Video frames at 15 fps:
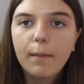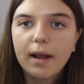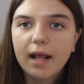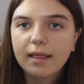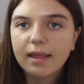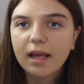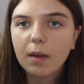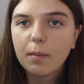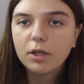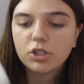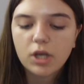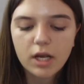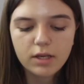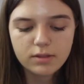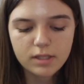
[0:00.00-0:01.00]
But I think I may
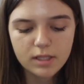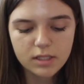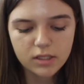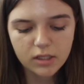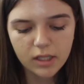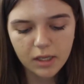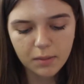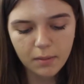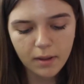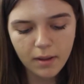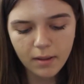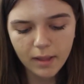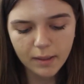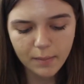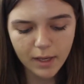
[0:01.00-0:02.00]
try using this on like
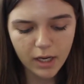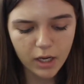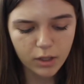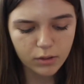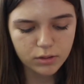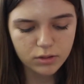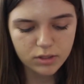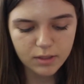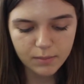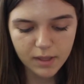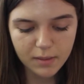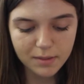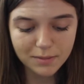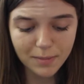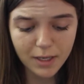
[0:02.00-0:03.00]
my nose or
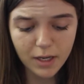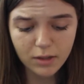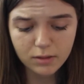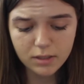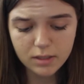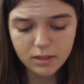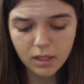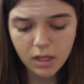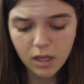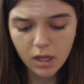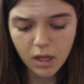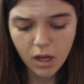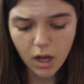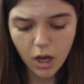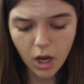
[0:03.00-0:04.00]
something because my nose
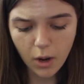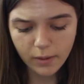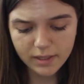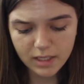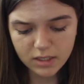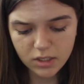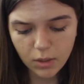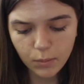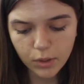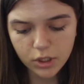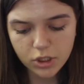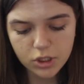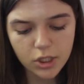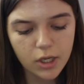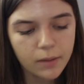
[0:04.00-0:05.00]
always has no
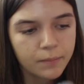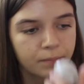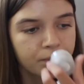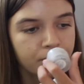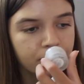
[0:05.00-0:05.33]
moisture.